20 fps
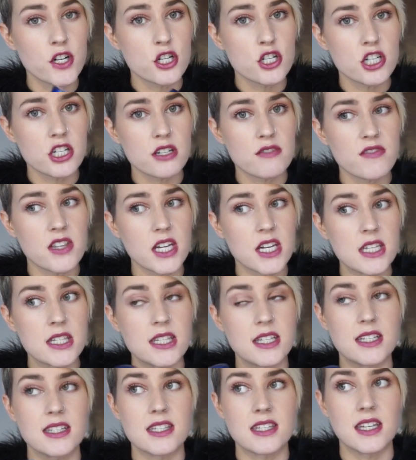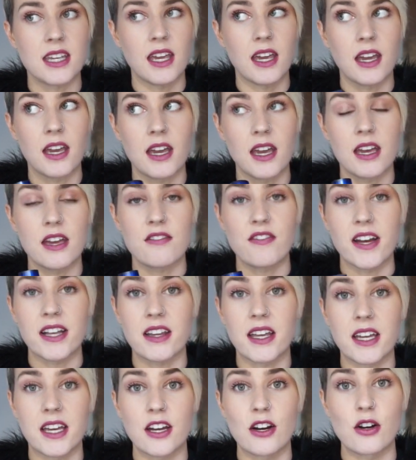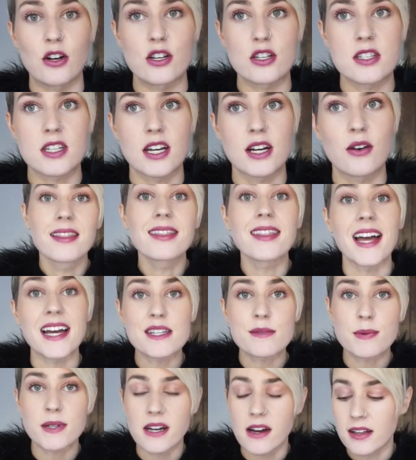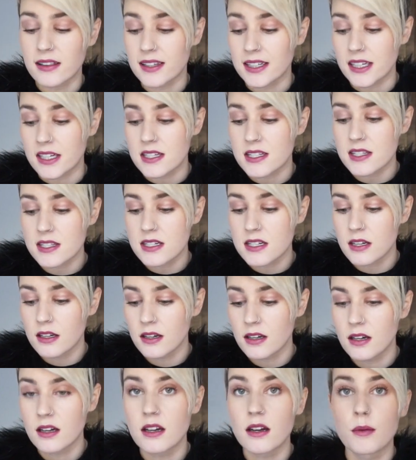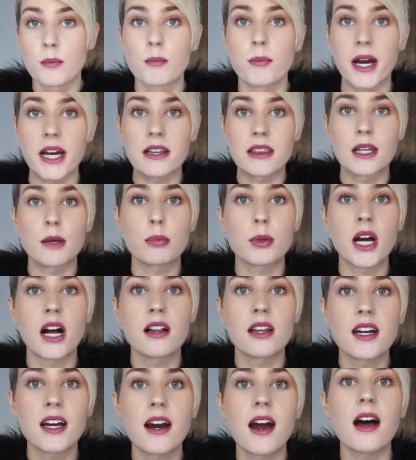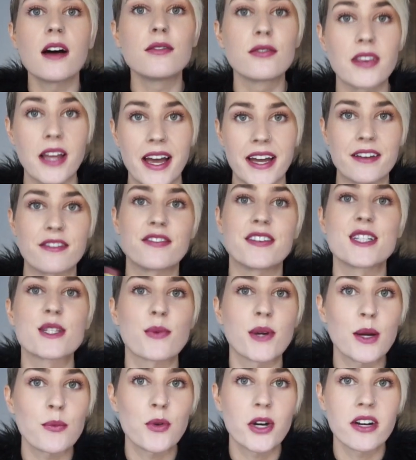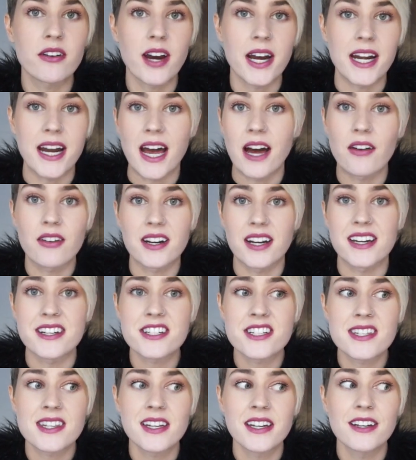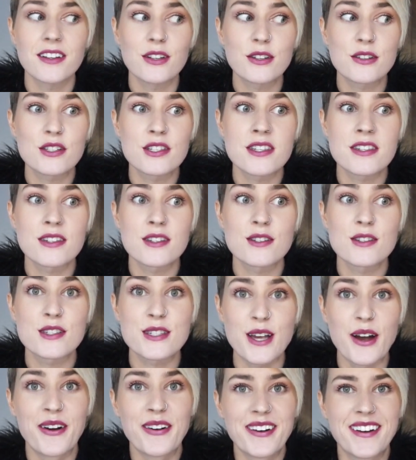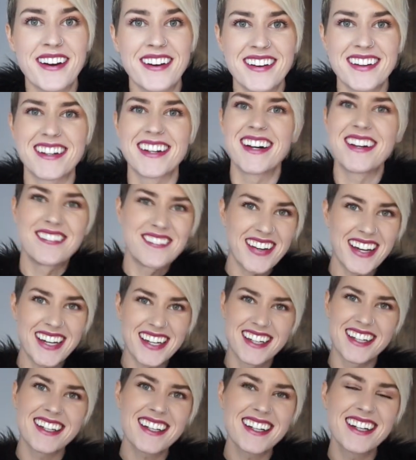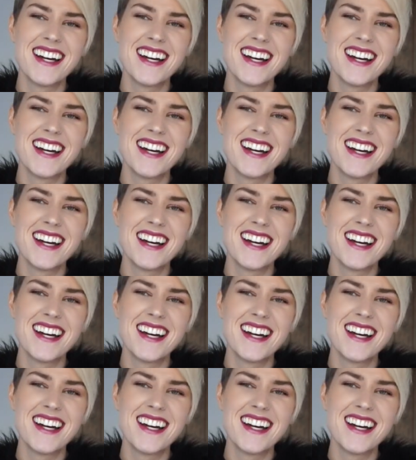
version of this and seeing if I like it also. Last but not least, my lip color of life. It's what I'm wearing right now, and I just think it looks so good on me.